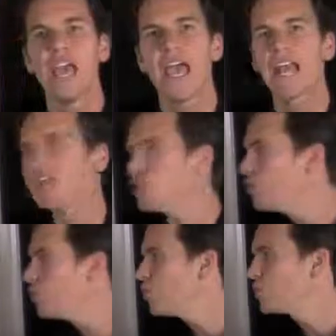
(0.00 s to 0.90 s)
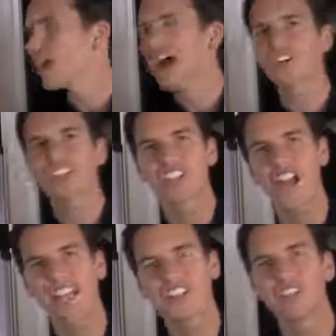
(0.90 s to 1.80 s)
And I used our
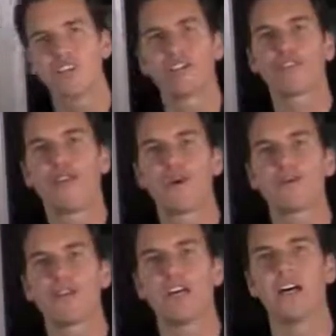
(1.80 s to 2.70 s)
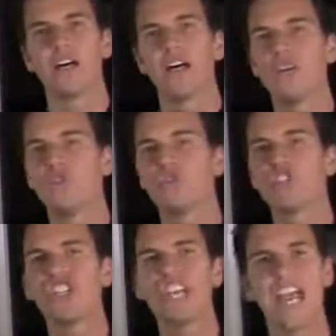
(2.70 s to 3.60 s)
scientific formula to
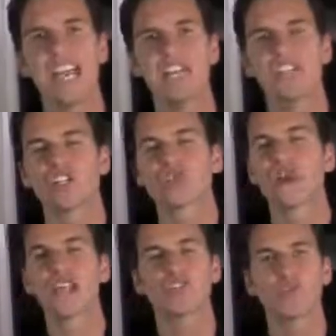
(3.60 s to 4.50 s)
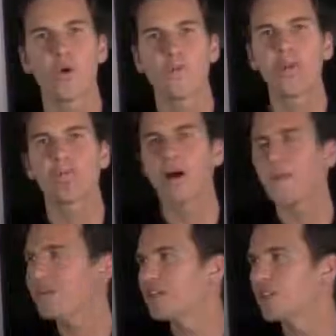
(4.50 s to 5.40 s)
change and transform that
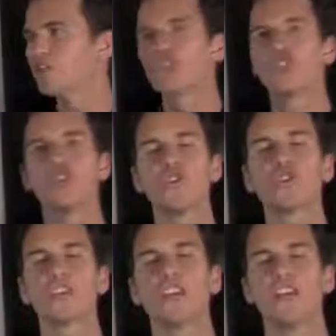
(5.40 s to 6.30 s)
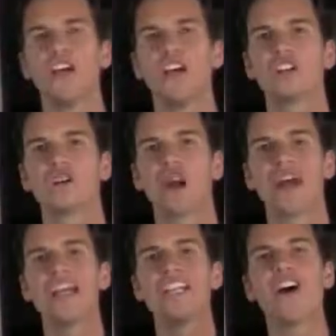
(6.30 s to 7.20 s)
problem into a solution to where
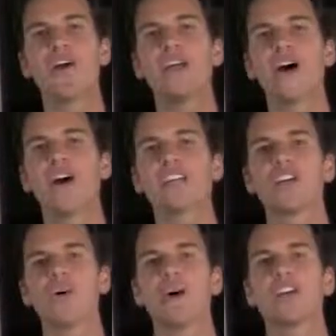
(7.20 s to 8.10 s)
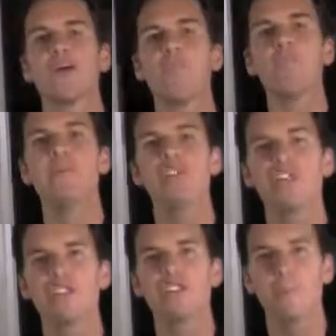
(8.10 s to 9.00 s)
I know now I can go out and help
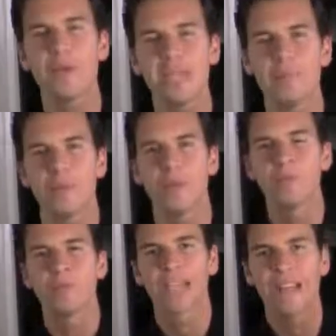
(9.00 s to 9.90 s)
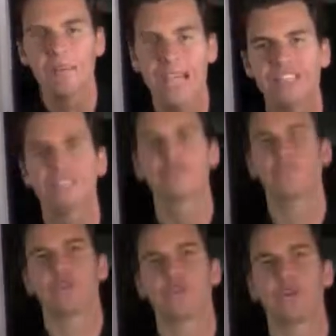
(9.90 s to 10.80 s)
millions of people and make a
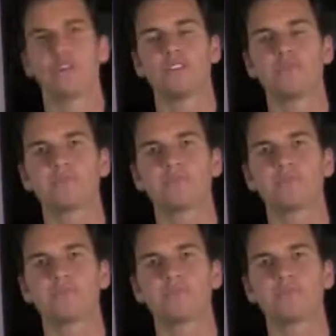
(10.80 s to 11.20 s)
difference in the world.